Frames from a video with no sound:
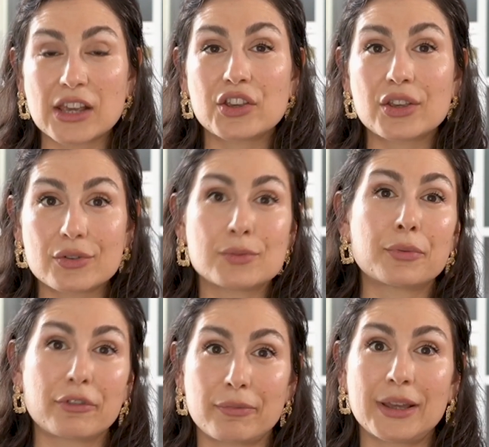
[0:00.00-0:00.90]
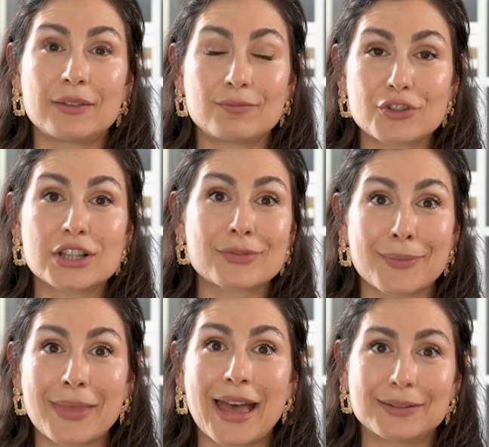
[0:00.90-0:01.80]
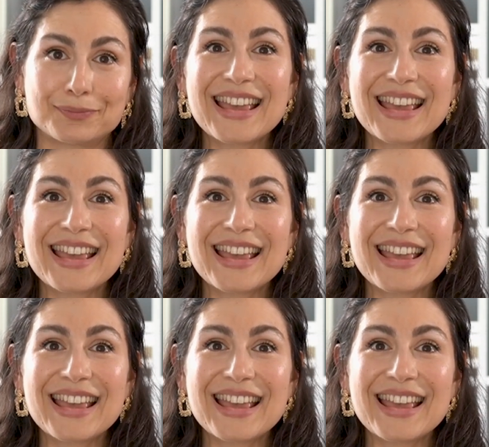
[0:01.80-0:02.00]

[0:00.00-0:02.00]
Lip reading: a huge improvement just from that.